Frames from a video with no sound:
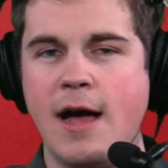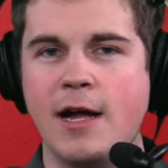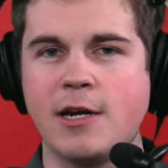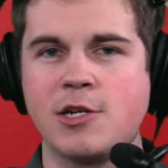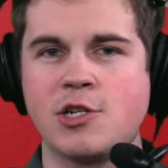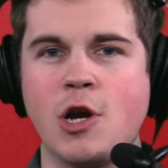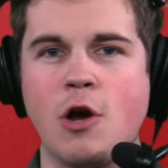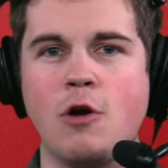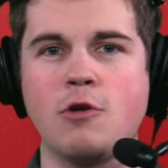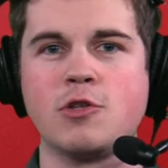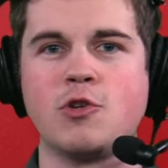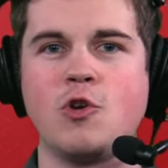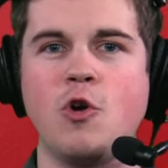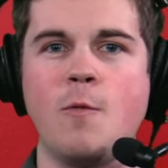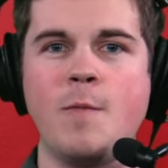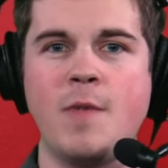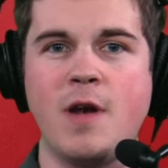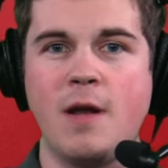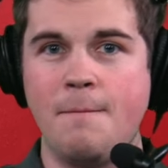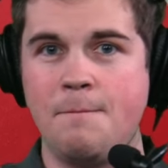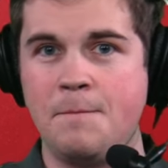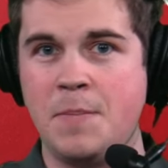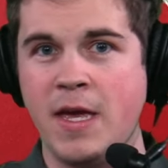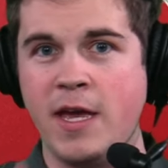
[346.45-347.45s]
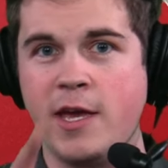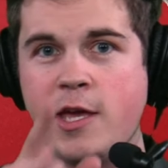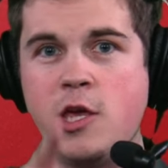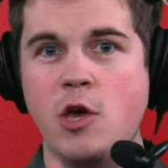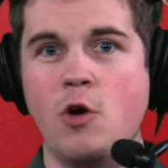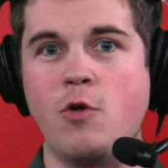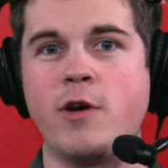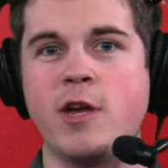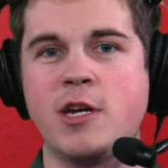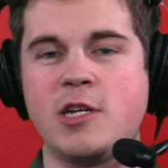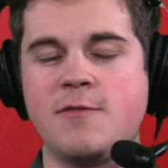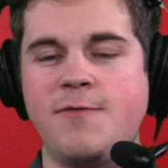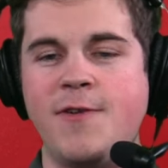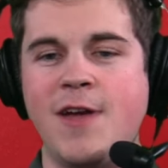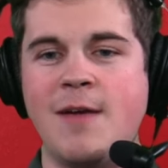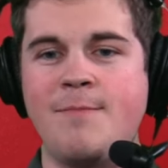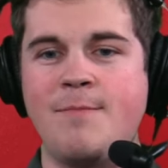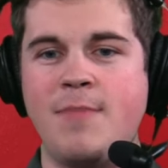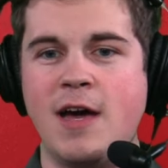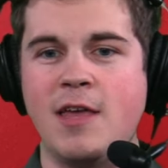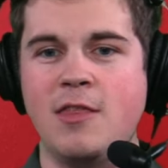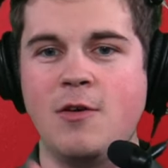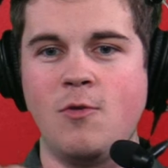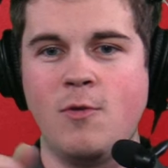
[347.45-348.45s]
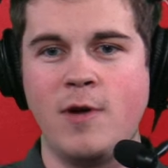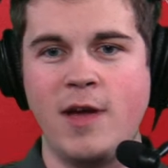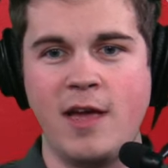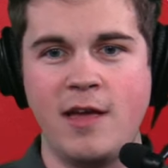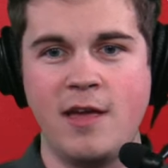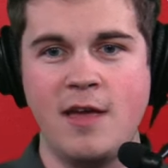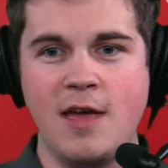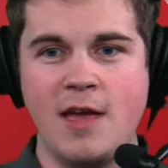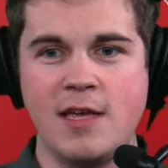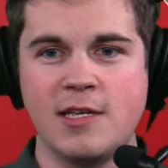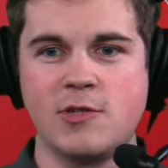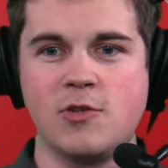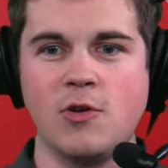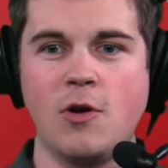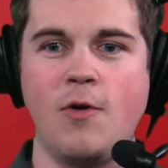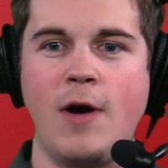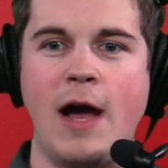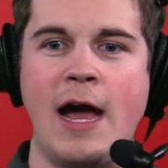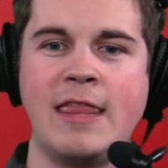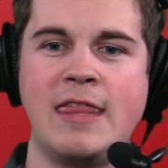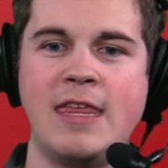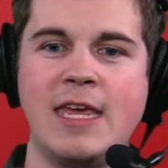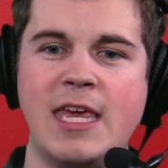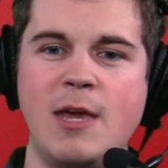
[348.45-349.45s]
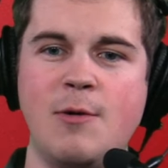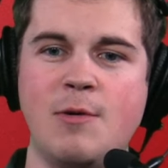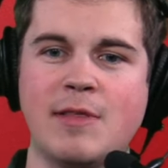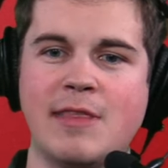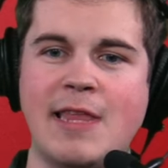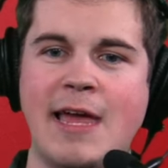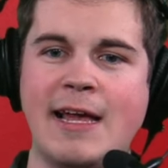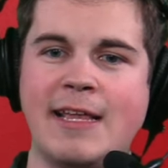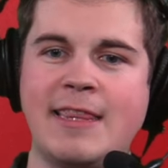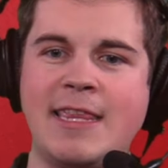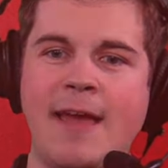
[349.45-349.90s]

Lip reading: Charles Goldman, a big Jokic fan, by the way, so I think he would like